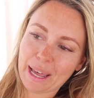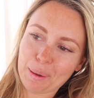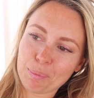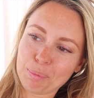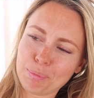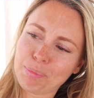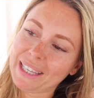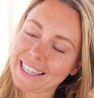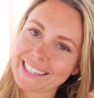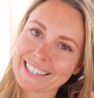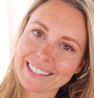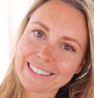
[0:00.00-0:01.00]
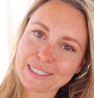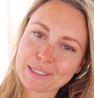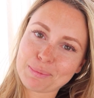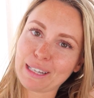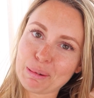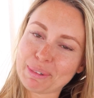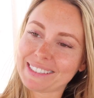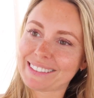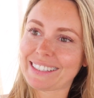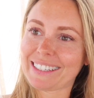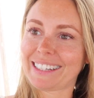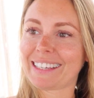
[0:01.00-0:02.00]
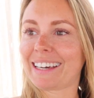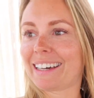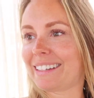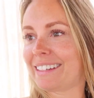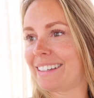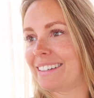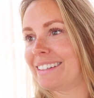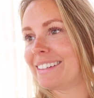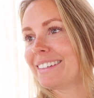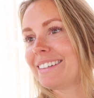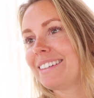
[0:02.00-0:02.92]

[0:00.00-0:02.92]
and be in this clubbing scene again and